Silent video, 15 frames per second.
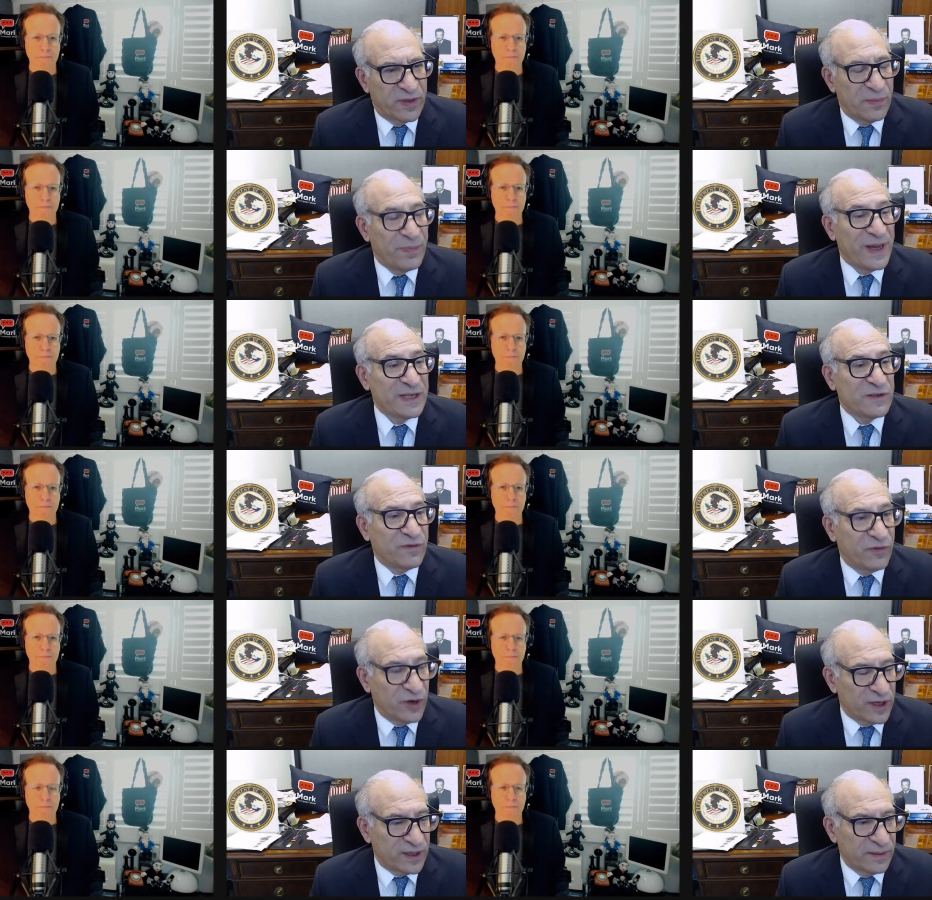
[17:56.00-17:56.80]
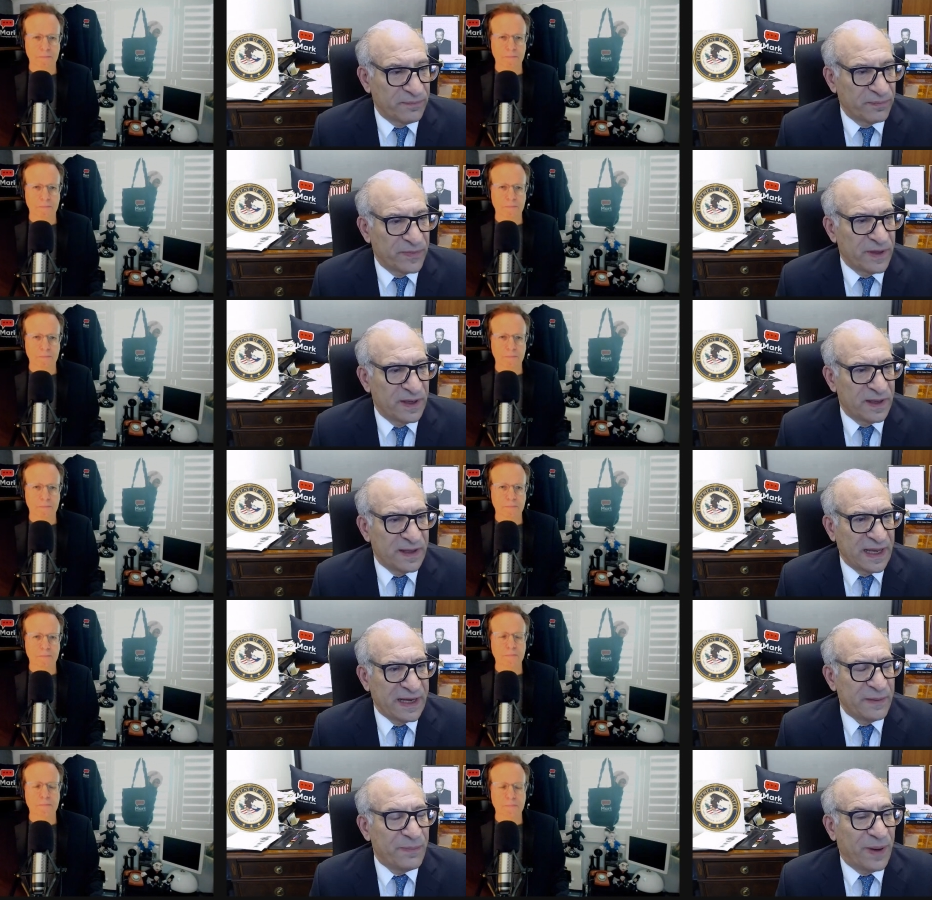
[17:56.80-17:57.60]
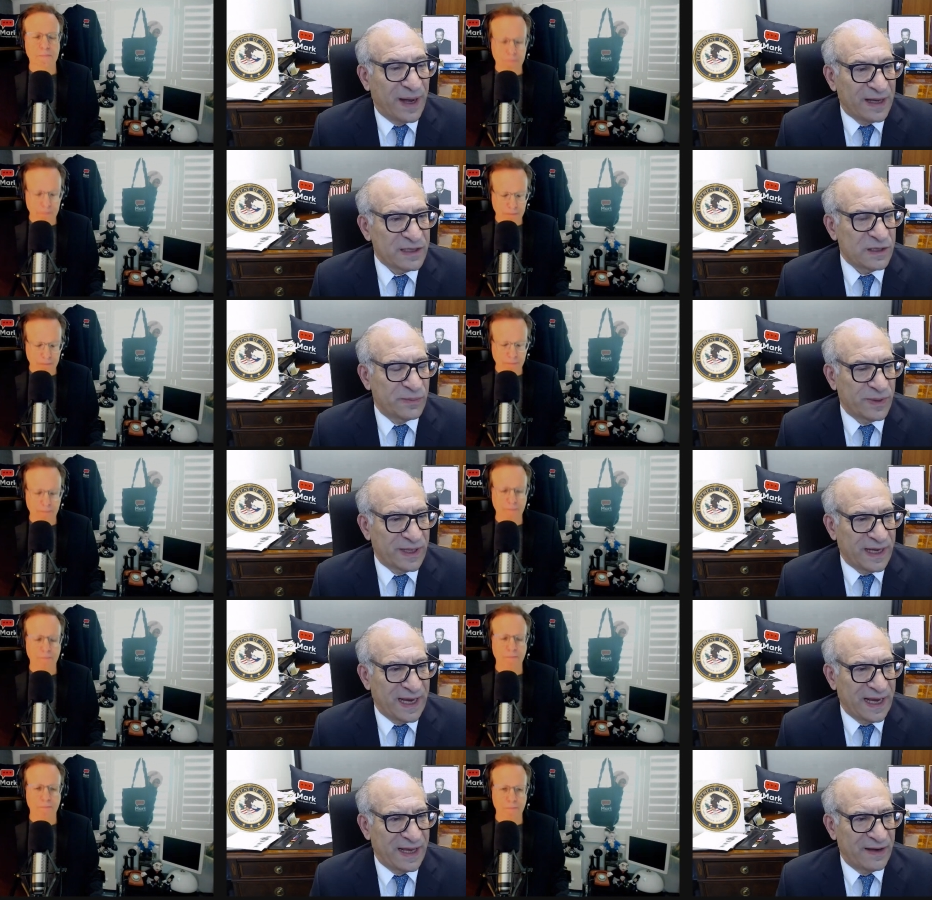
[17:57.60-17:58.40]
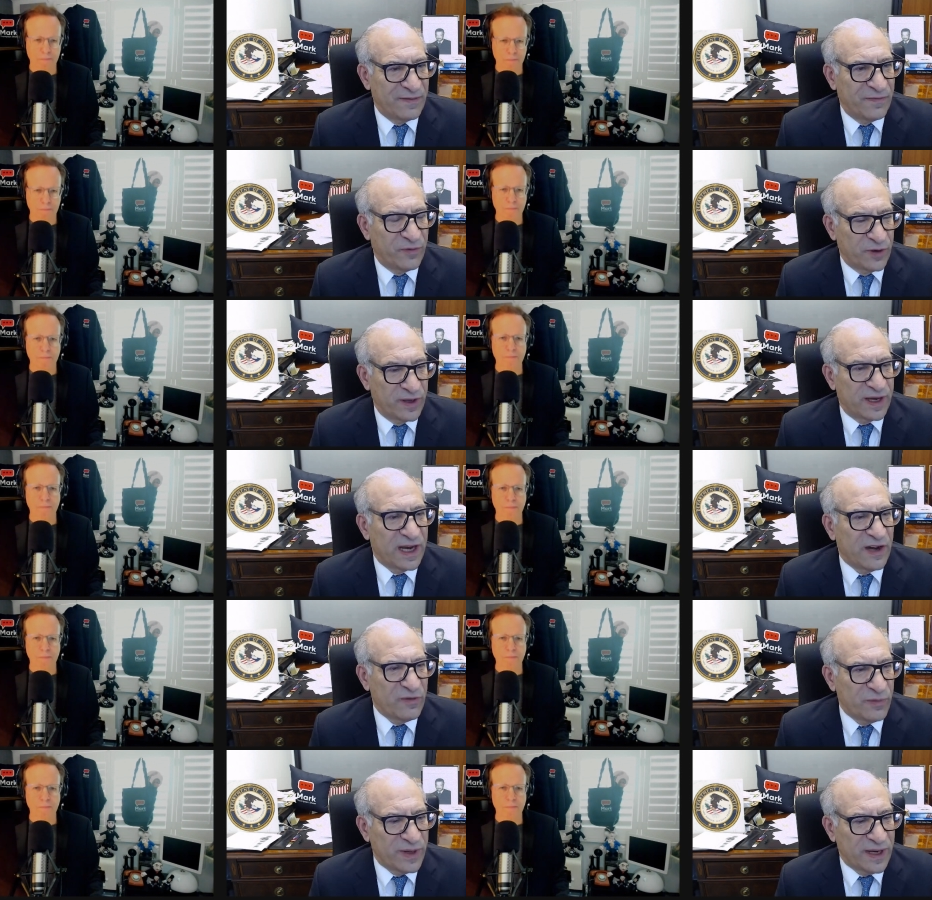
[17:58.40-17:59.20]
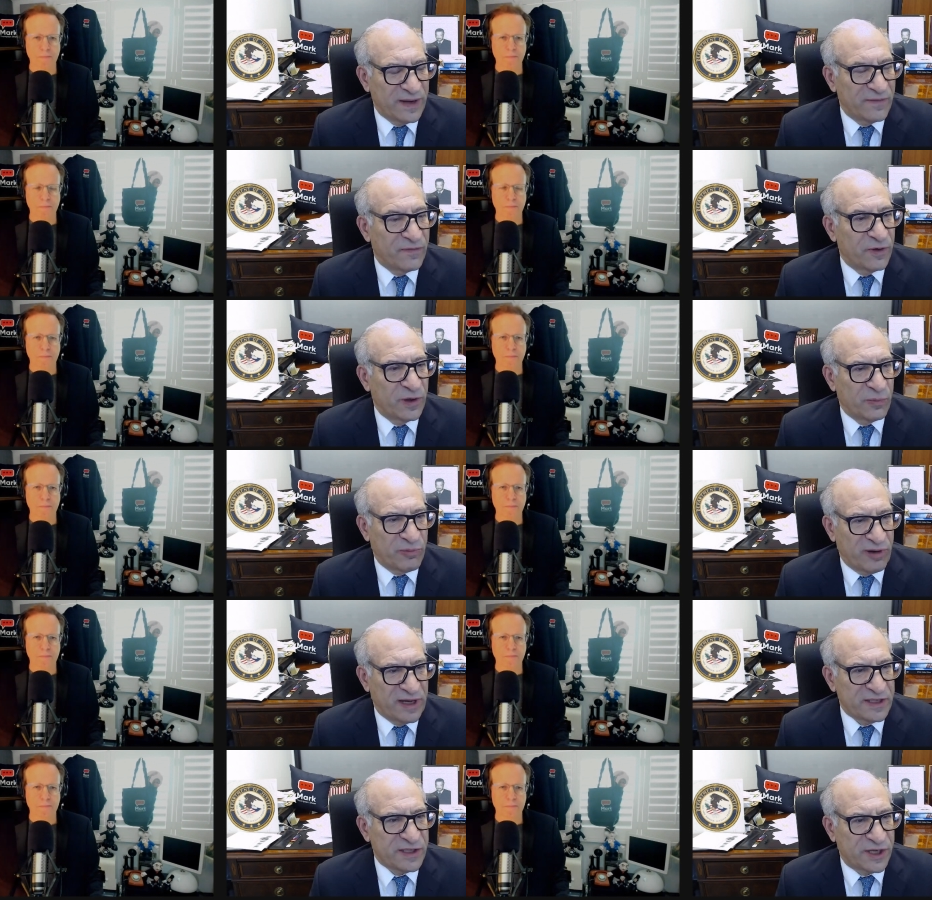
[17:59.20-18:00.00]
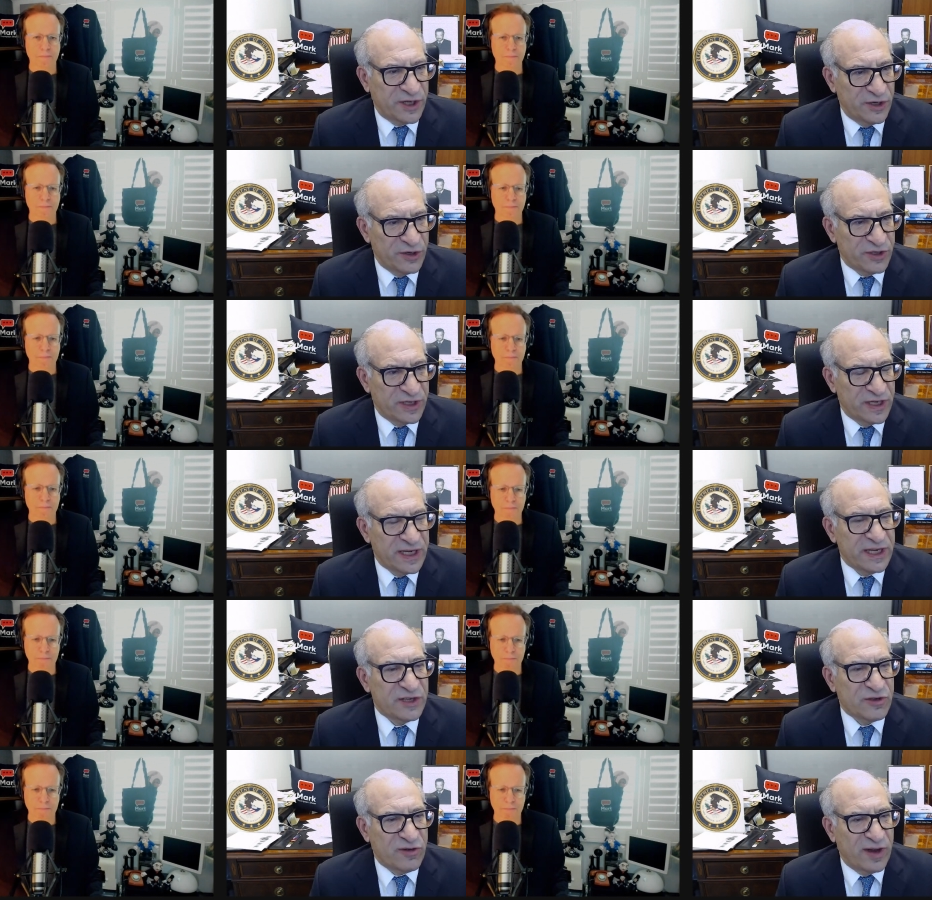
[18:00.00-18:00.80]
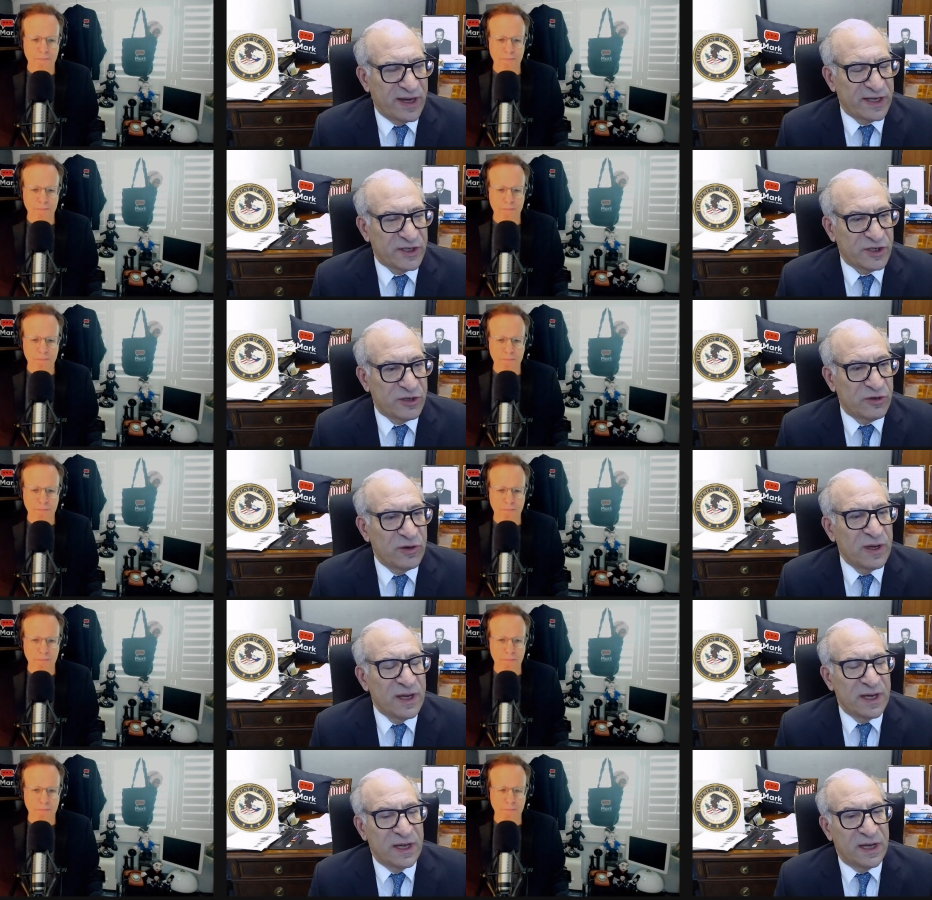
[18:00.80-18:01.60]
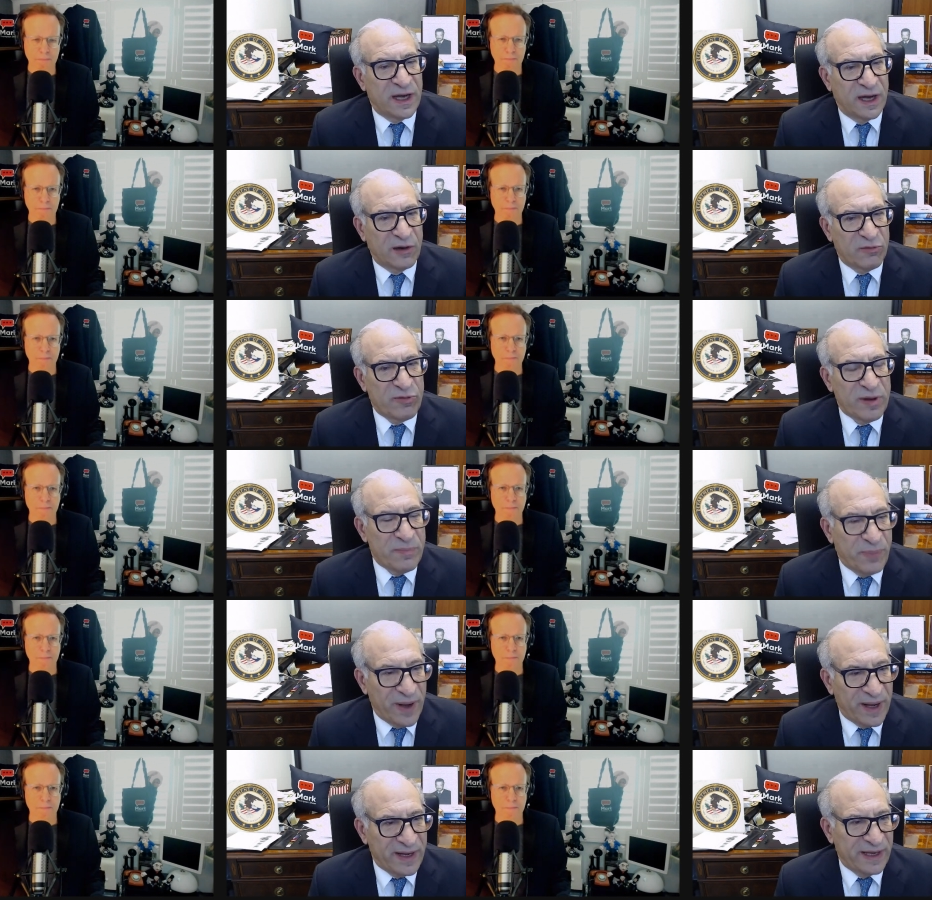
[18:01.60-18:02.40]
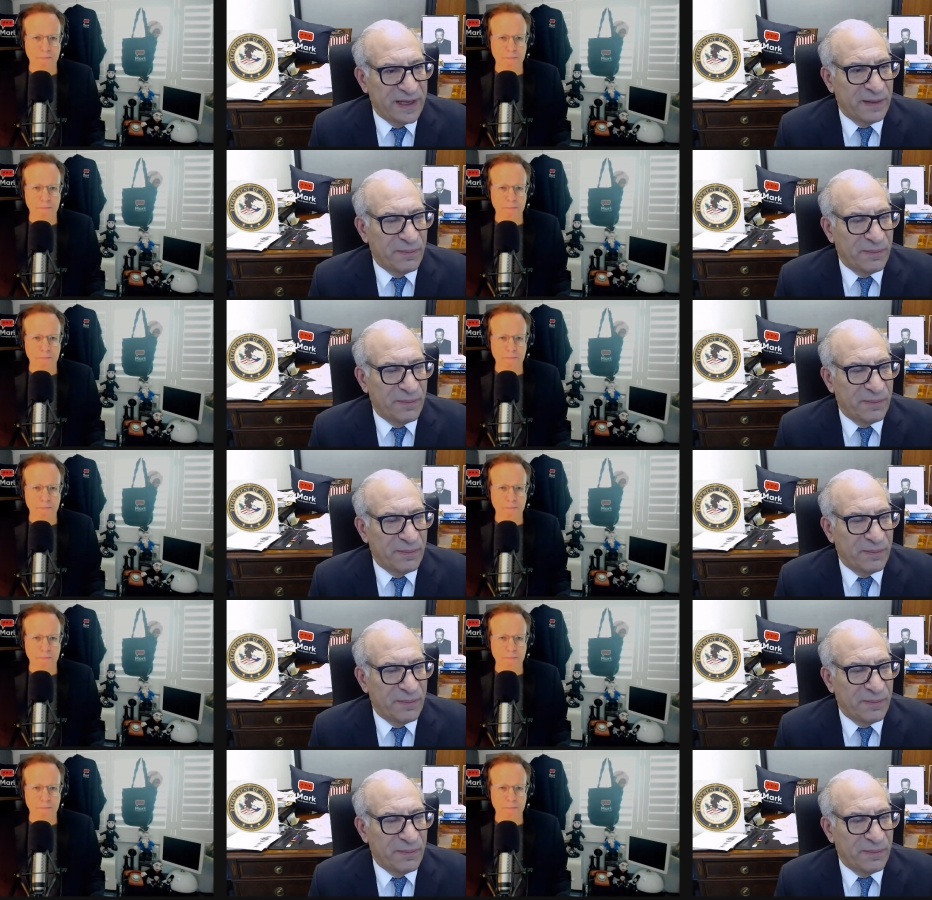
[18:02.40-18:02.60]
Speaker 1: the best foot that he possibly can for the government and for the prosecution. He's trying to uh, rebut in